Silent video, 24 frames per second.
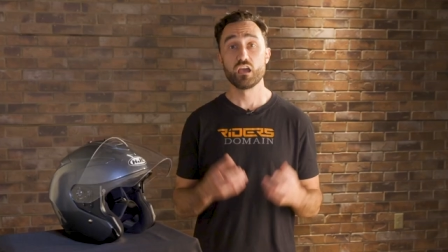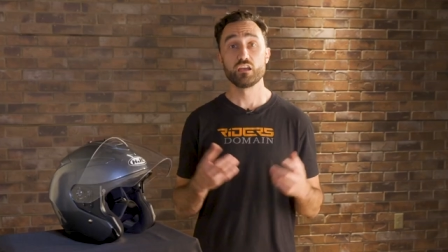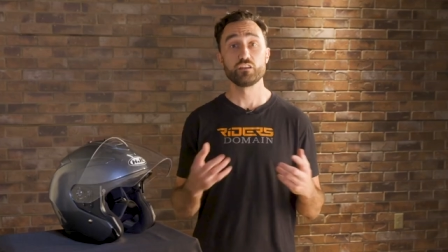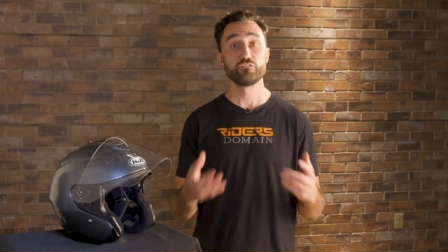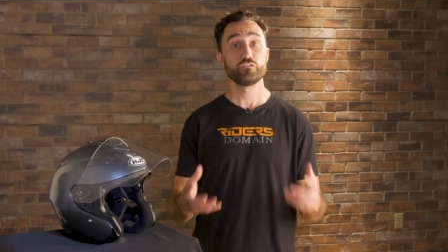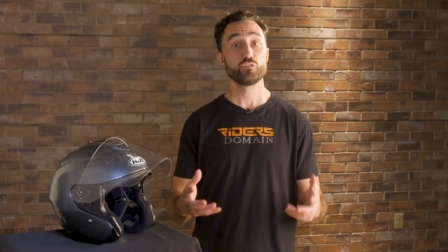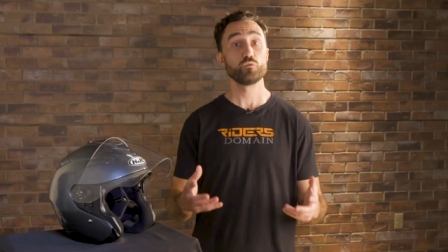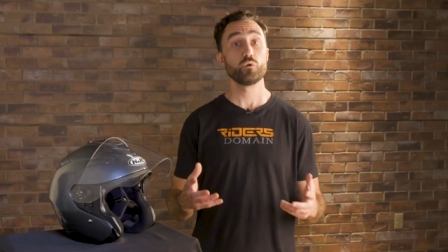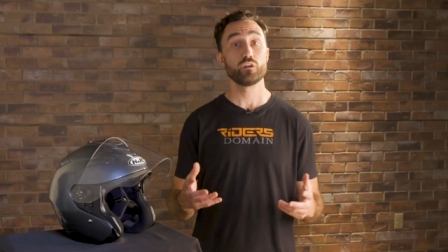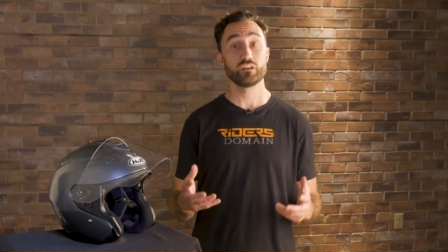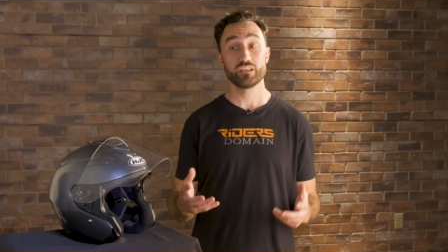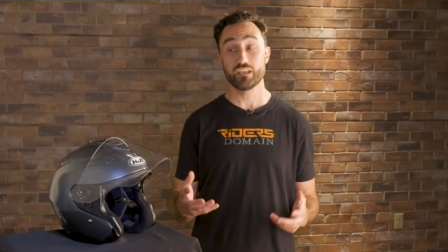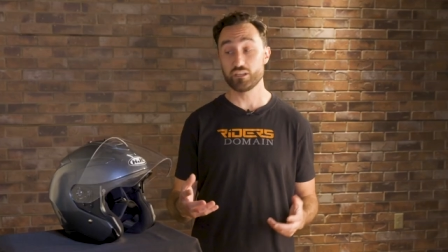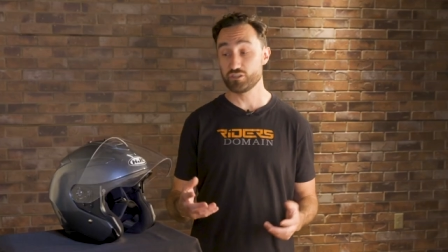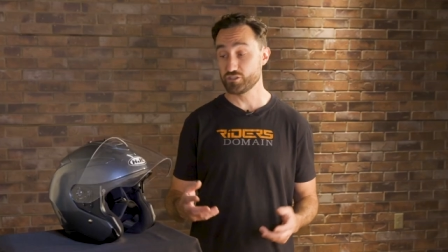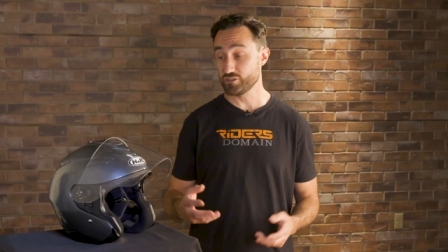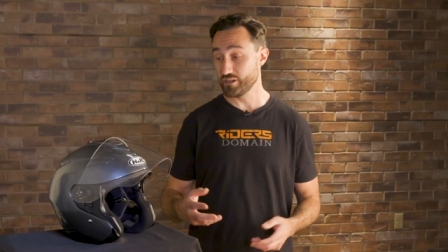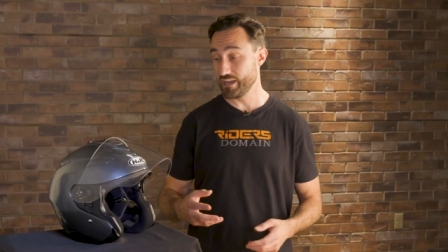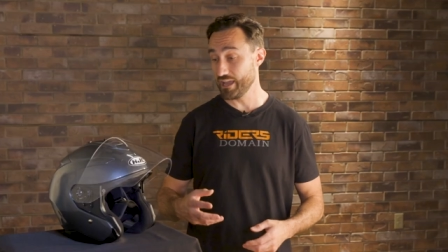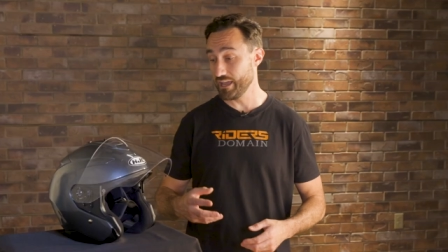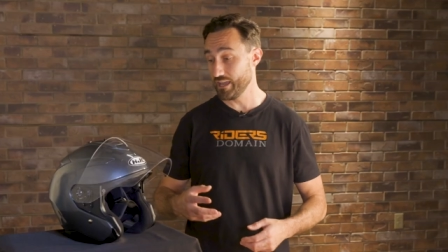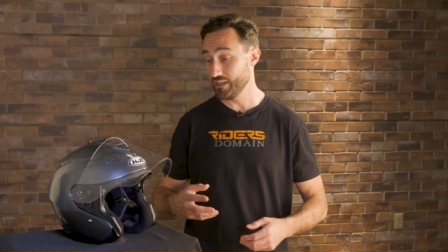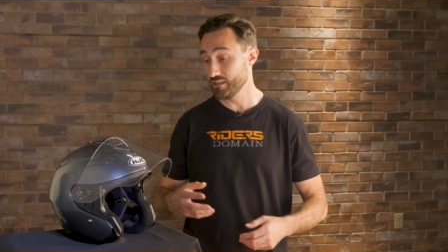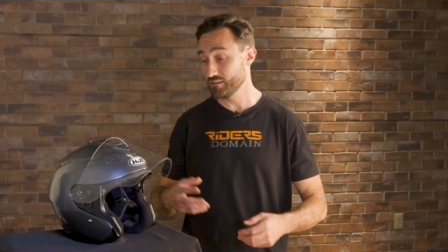And if you want to get your
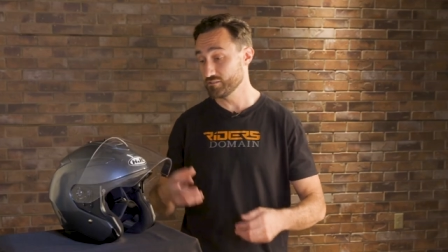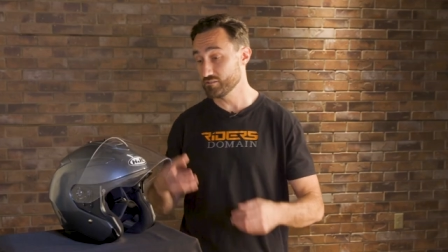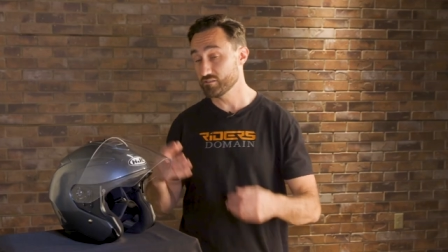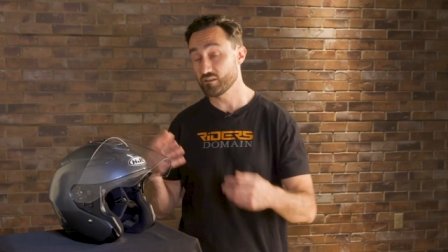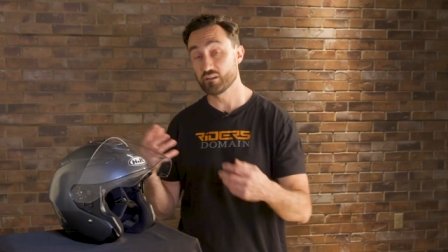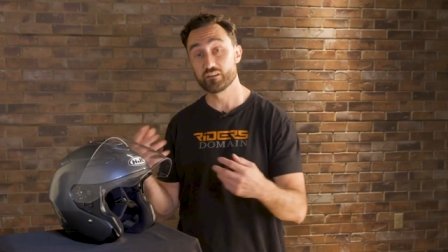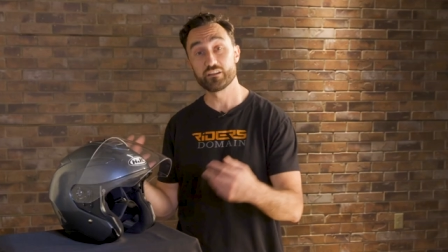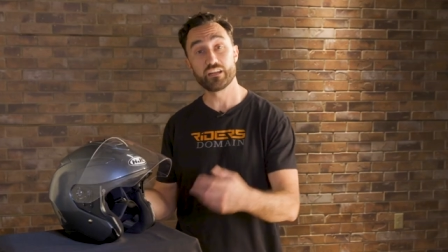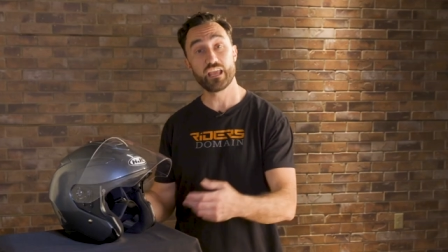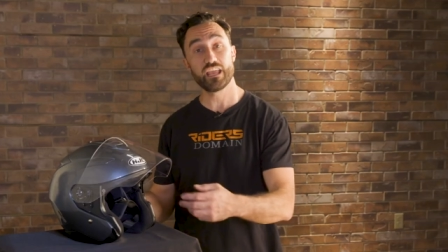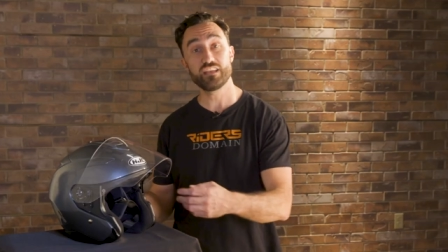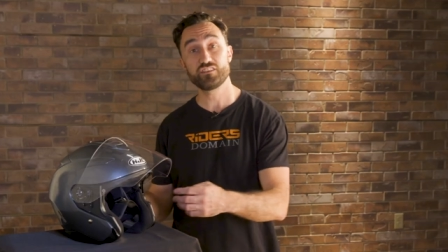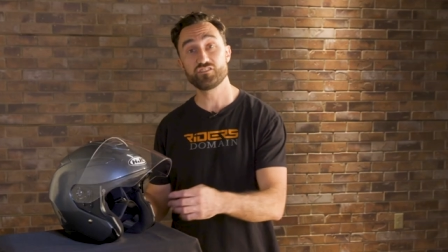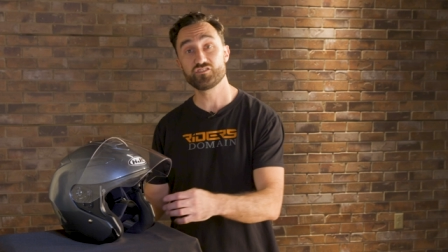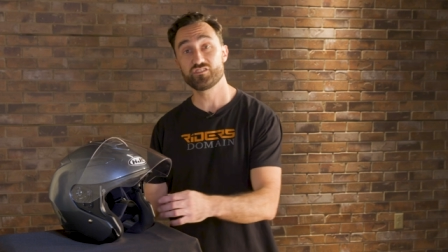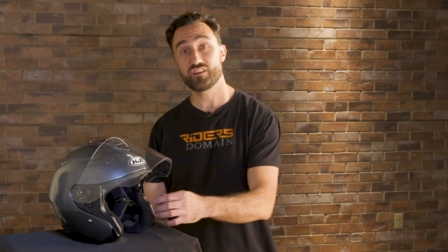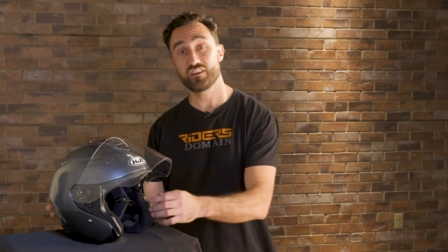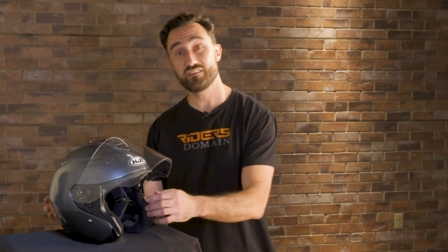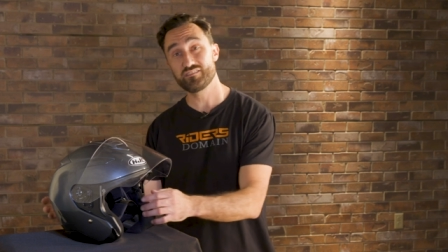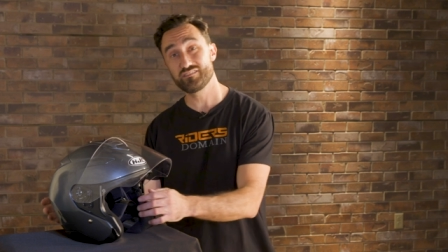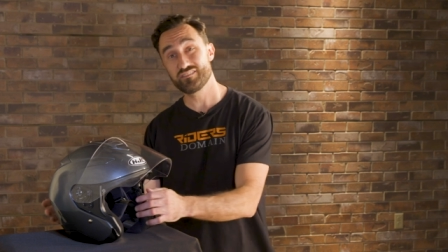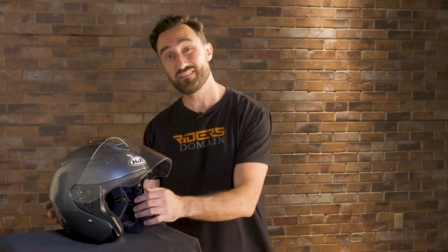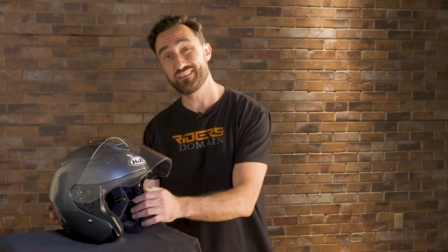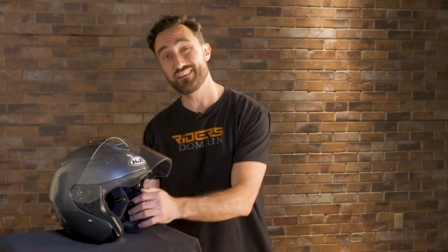hands on an
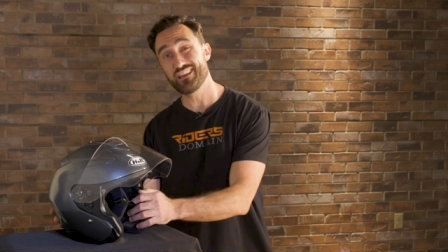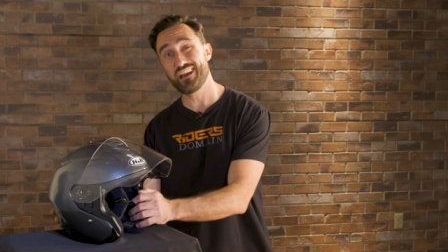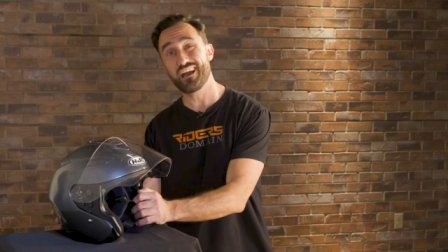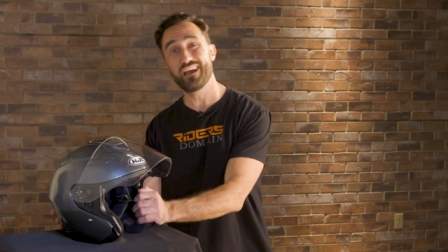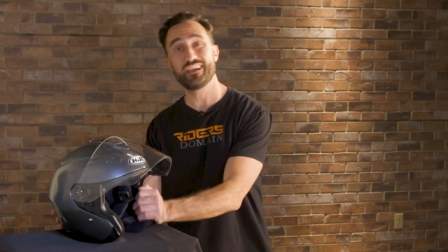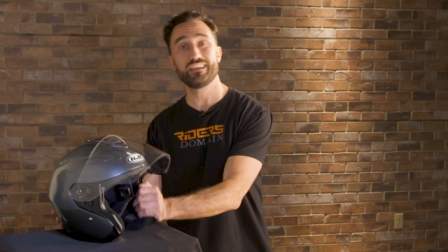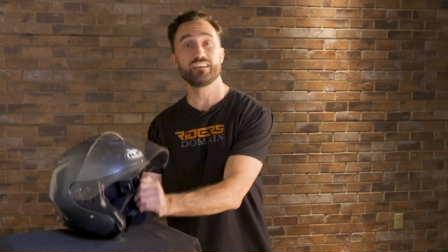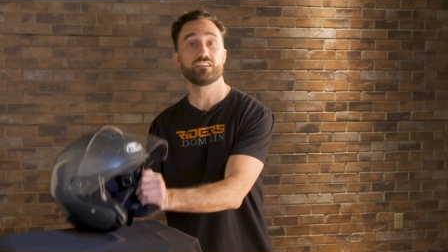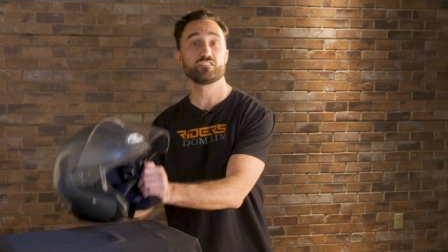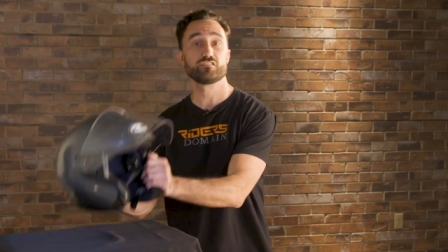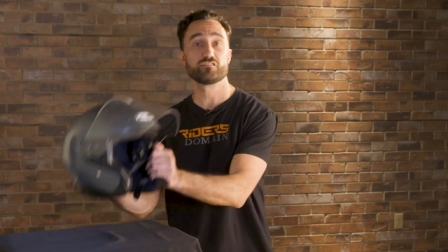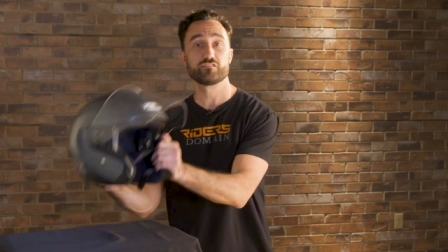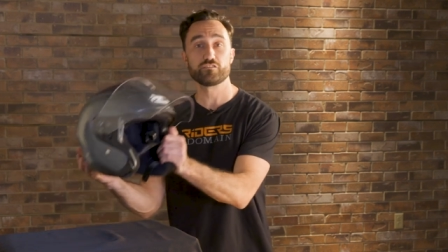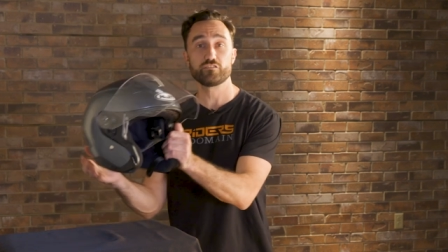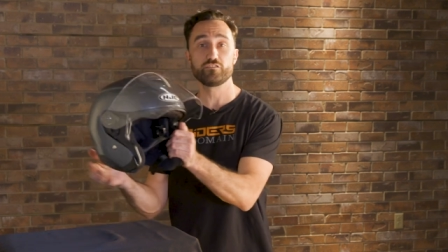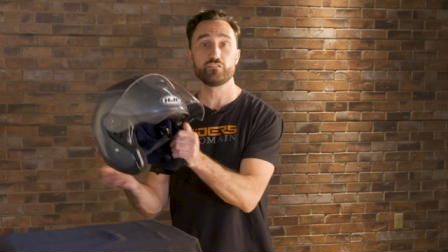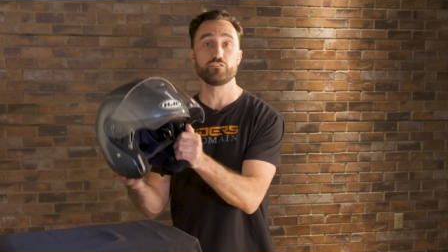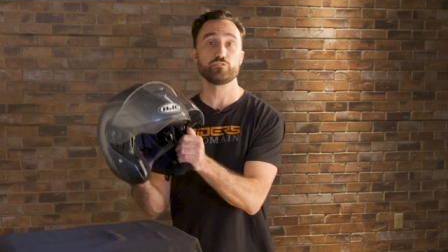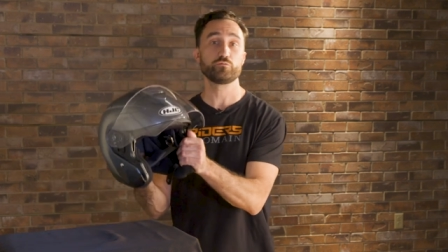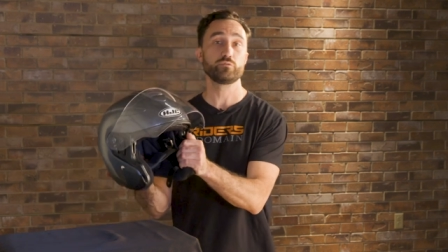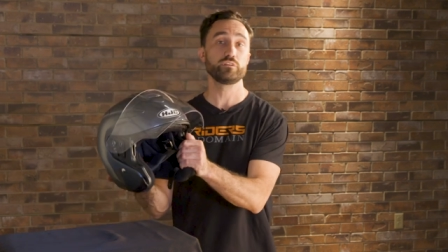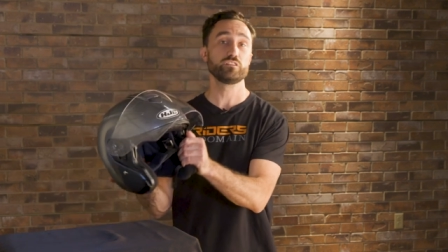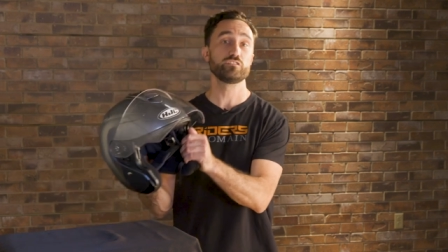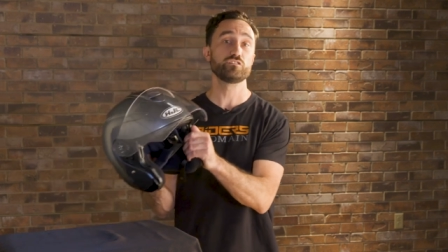HJC IS
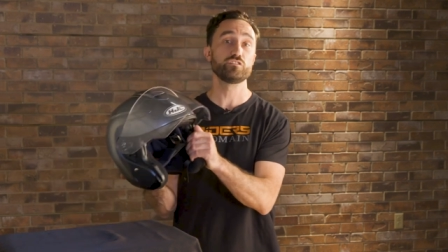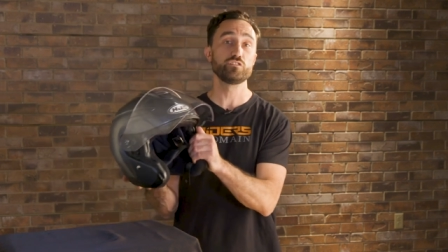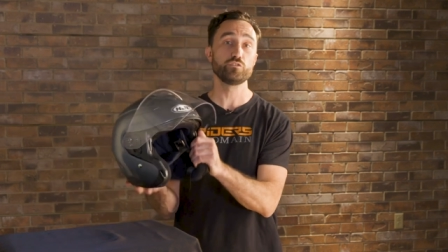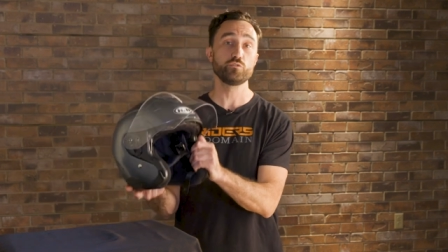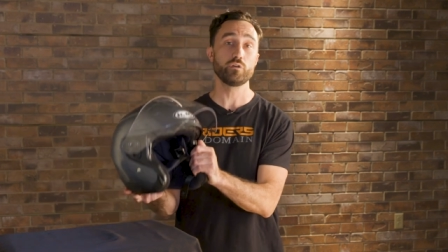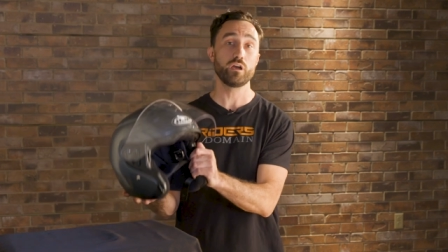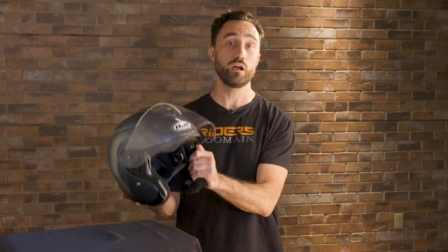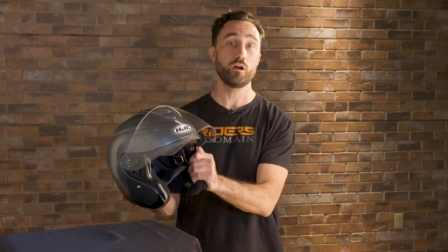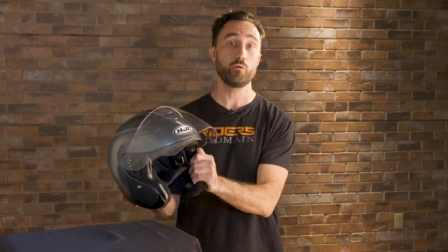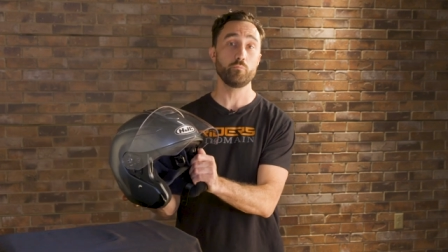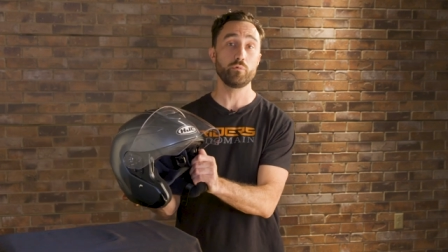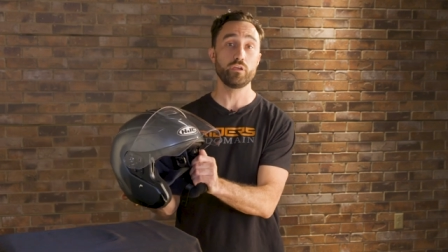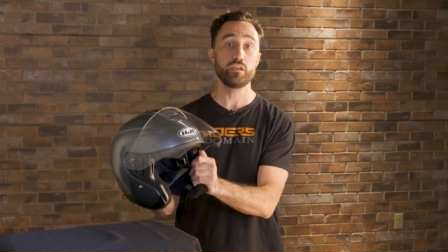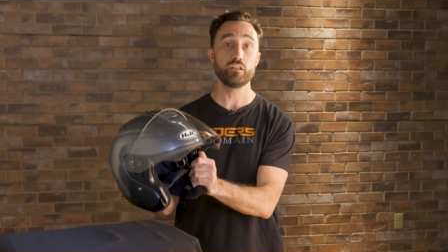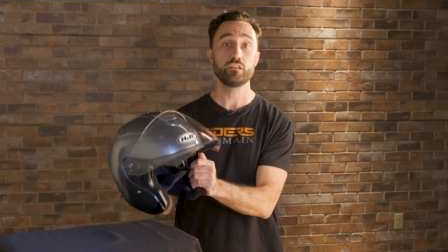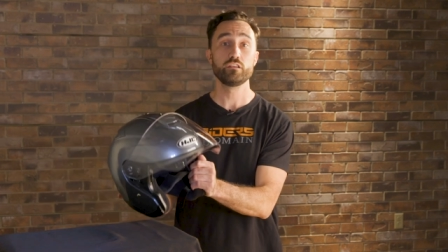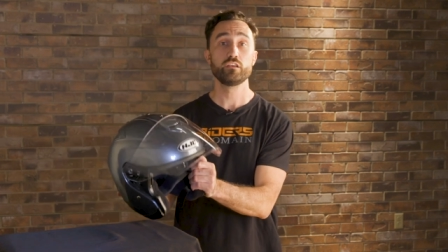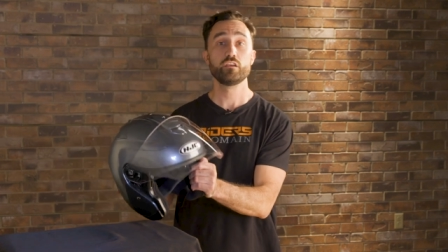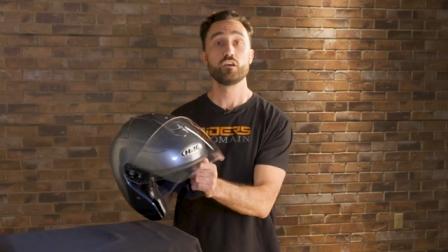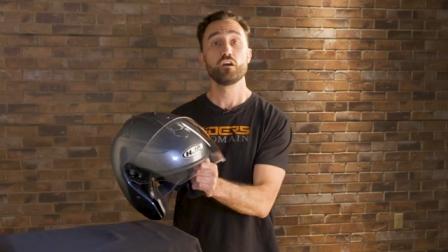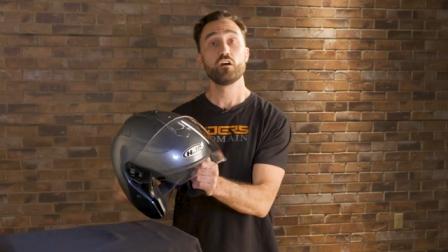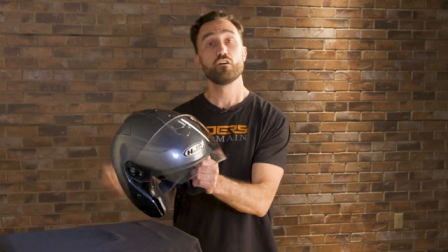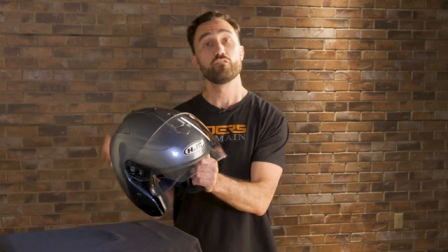332 helmet,